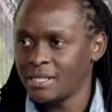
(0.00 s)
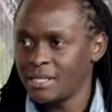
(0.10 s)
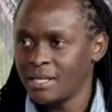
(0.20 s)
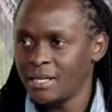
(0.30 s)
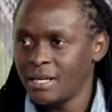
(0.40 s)

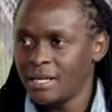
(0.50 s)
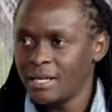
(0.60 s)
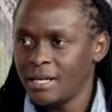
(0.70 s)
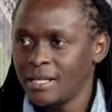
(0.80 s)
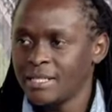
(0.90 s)
Mm-hmm.
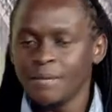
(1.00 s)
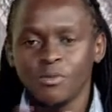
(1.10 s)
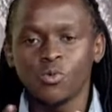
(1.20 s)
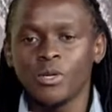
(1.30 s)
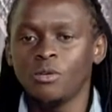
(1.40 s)

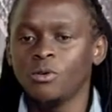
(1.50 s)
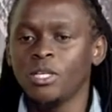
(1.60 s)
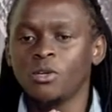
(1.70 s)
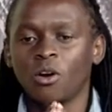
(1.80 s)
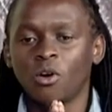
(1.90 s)
Teams will, will
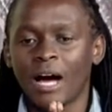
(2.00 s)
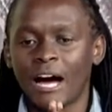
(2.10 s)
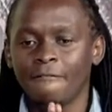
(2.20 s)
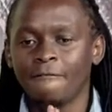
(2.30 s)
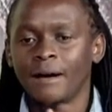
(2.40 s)
no longer
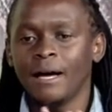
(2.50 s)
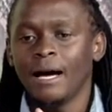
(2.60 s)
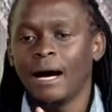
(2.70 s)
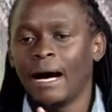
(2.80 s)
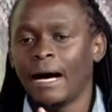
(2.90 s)
have
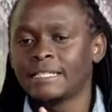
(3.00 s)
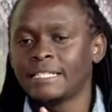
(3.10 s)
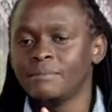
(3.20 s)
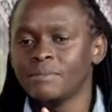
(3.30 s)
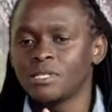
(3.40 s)
uh,
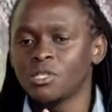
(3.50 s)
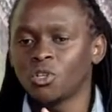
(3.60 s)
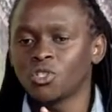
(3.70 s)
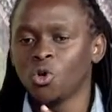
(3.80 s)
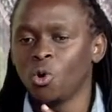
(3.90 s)
teams
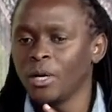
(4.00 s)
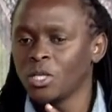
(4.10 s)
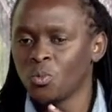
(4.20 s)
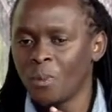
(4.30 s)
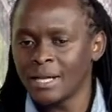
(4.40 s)
not going
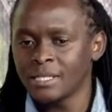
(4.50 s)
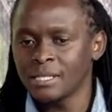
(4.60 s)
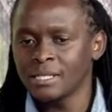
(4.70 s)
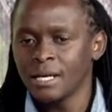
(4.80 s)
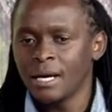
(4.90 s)
to
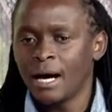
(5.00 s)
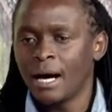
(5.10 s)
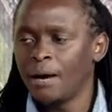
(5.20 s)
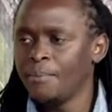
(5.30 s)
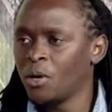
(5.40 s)
matches
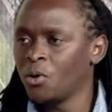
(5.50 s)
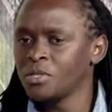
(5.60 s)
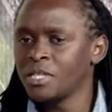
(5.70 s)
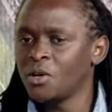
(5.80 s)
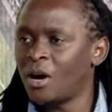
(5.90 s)
uh,
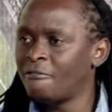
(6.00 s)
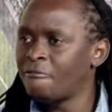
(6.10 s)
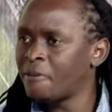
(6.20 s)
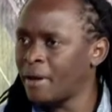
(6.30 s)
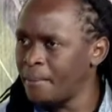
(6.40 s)
because they don't have
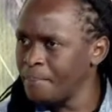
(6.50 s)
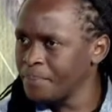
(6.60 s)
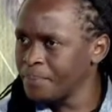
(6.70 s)
fare,